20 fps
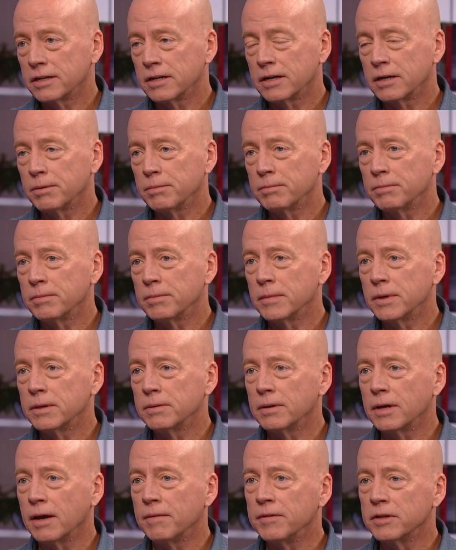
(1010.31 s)
Um,
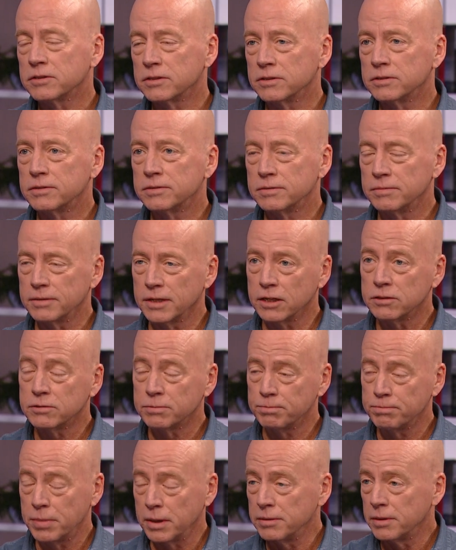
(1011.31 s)
and this is, it's
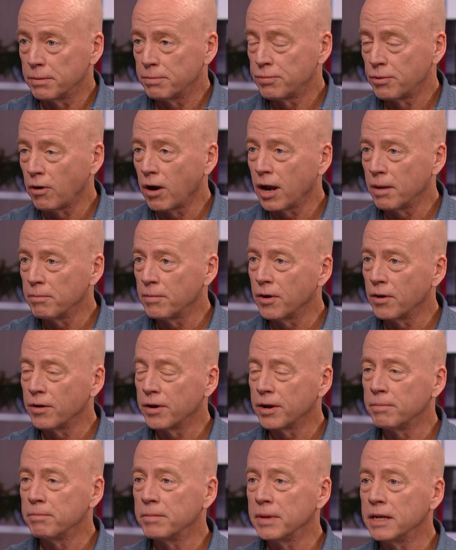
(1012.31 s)
been the
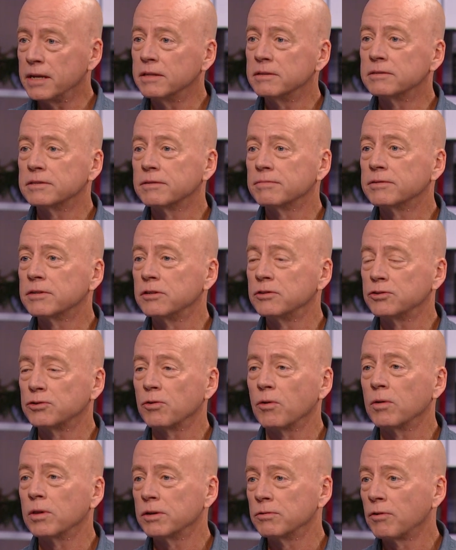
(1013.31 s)
primary means of
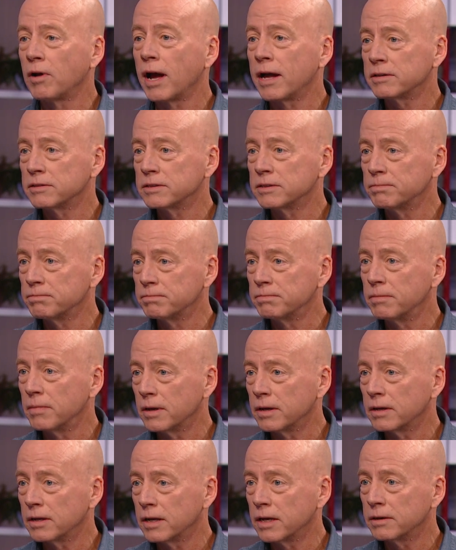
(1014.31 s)
controlling rats and,
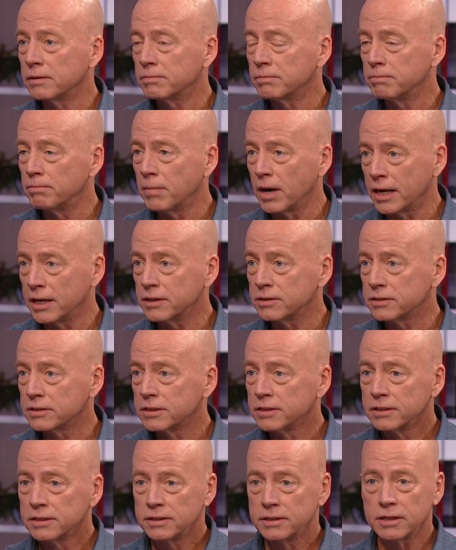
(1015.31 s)
and mice.
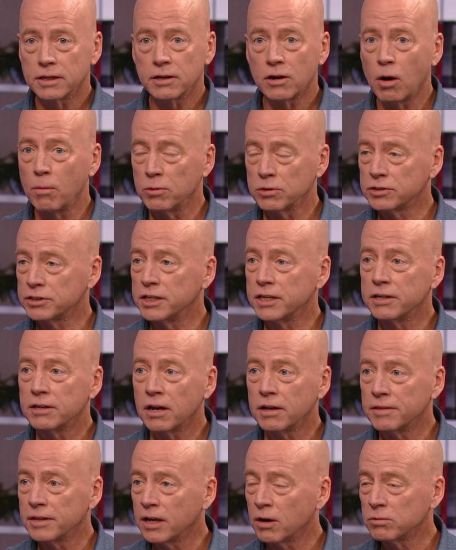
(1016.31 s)
You can almost see it
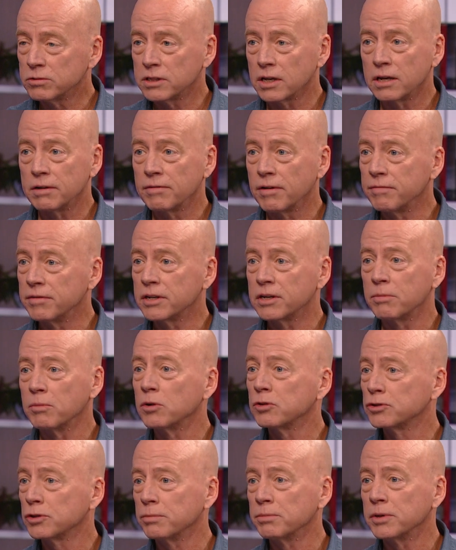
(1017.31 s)
on the outside of every
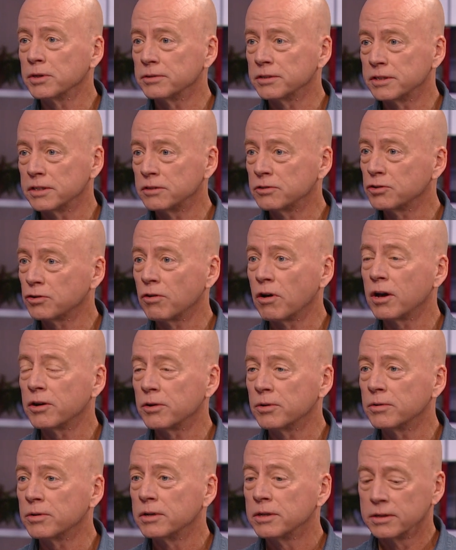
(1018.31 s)
commercial building in
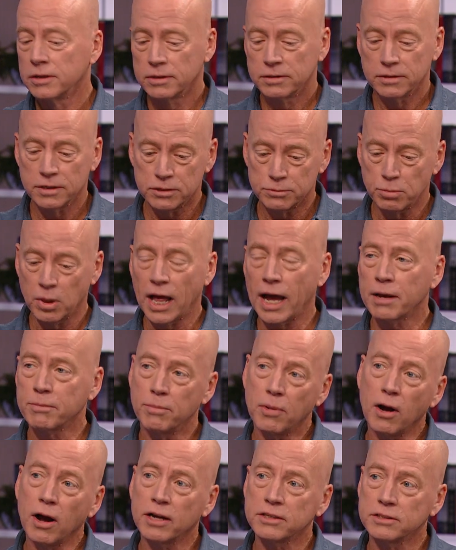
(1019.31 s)
Toronto, these black
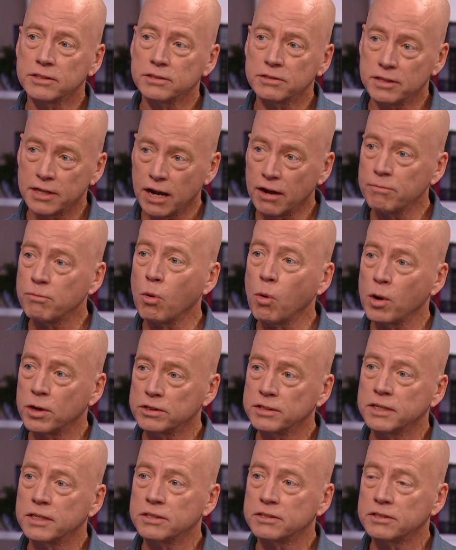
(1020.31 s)
boxes that have
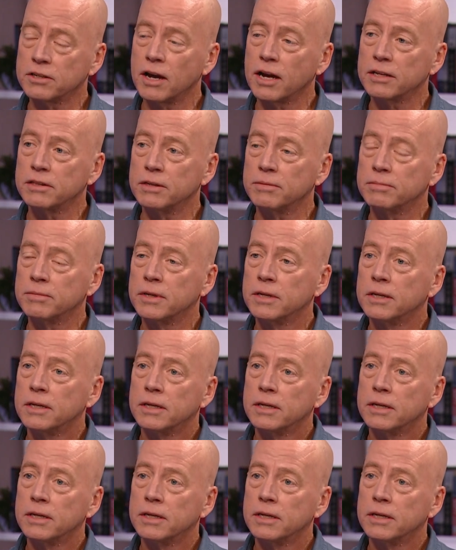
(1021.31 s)
poison inside them.